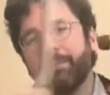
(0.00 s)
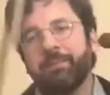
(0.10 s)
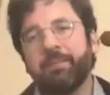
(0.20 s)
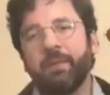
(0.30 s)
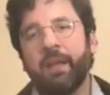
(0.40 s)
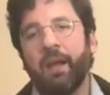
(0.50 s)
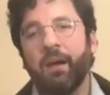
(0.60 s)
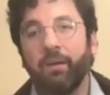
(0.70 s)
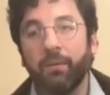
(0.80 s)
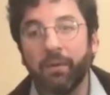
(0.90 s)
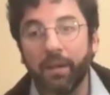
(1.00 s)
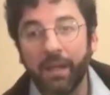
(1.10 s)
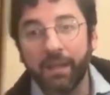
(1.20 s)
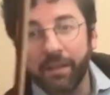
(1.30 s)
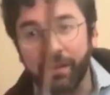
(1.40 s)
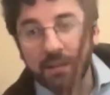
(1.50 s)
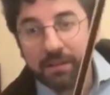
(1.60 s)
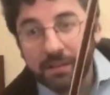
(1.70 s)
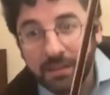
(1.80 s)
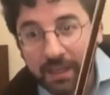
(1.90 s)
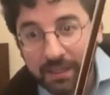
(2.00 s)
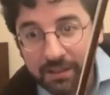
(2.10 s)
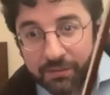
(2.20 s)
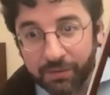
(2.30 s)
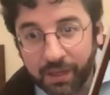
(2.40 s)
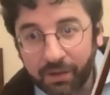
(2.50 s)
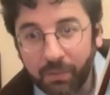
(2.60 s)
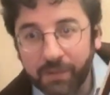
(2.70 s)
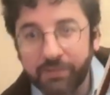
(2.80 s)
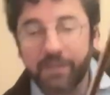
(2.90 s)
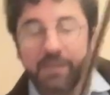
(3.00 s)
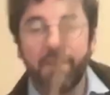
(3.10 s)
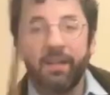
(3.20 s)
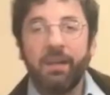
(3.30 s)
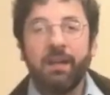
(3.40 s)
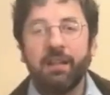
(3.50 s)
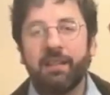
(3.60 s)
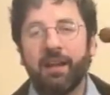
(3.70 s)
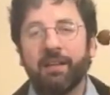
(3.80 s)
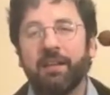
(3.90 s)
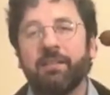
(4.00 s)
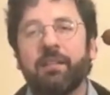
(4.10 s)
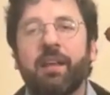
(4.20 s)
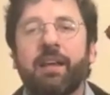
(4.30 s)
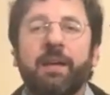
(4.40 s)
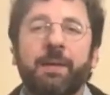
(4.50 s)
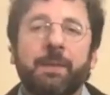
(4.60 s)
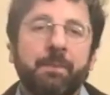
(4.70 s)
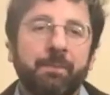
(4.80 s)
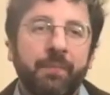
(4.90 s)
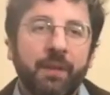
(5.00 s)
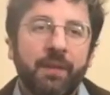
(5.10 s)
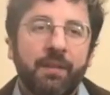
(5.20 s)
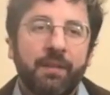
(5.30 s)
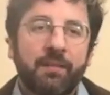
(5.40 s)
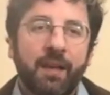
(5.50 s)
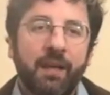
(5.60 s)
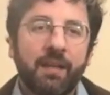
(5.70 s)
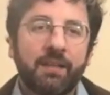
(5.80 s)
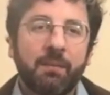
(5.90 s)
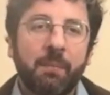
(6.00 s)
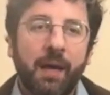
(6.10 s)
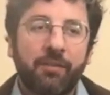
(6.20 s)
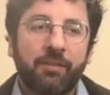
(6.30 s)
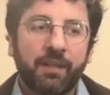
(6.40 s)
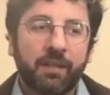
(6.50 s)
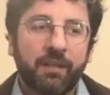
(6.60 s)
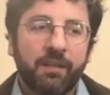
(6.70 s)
Now, thank you for that question. That's kind of like the magic